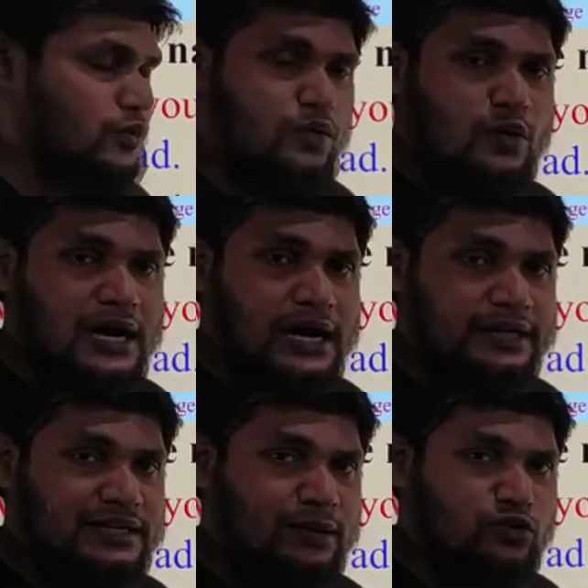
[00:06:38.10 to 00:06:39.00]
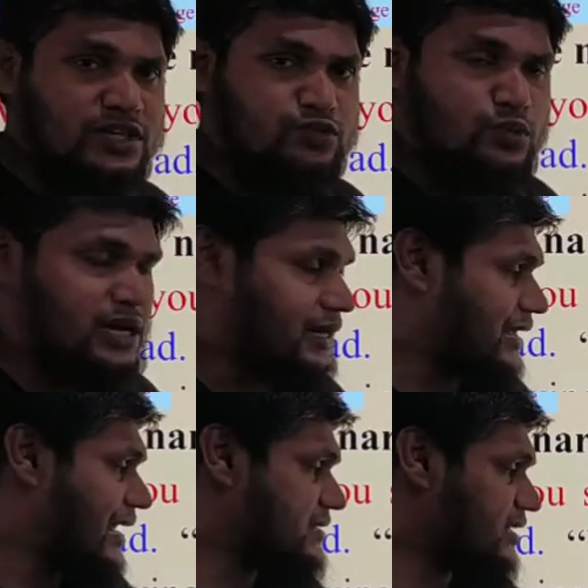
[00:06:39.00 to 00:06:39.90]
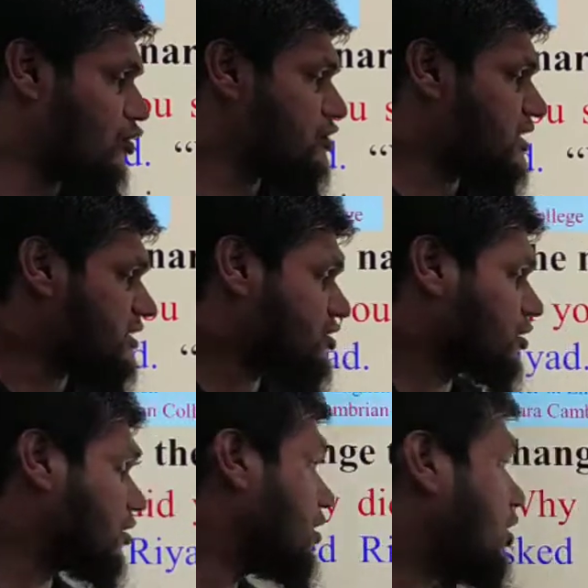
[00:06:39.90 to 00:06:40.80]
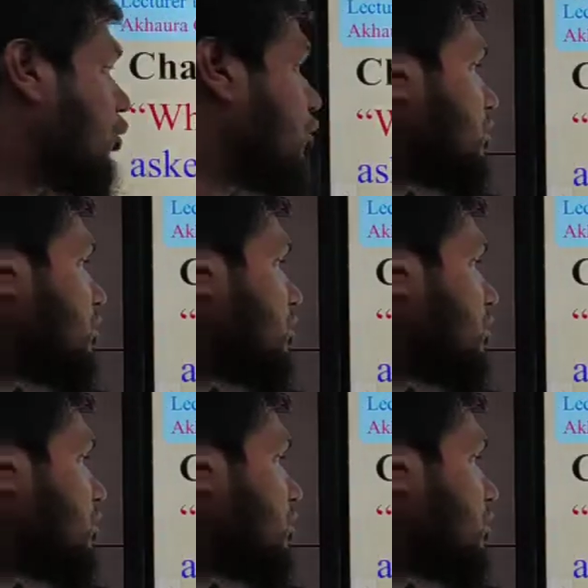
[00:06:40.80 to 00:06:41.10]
why, WS word, as a conjunction. We